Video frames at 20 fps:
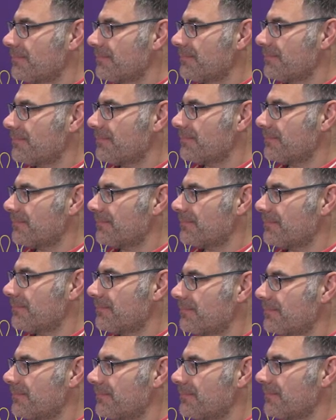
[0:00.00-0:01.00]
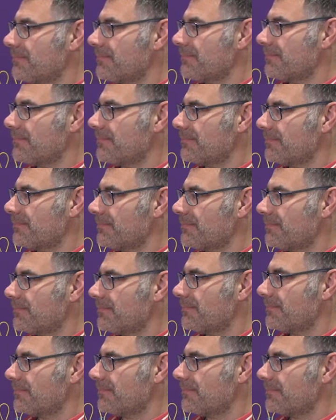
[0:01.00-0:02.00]

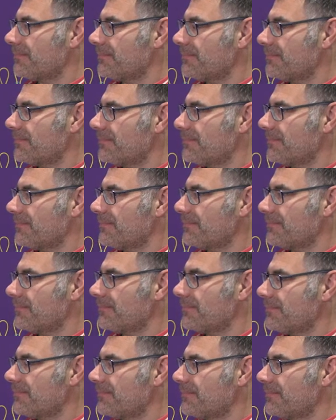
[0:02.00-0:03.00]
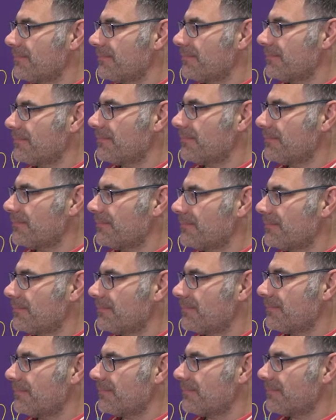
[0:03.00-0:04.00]

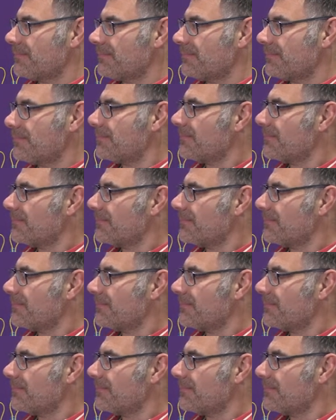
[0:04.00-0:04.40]
(not speaking)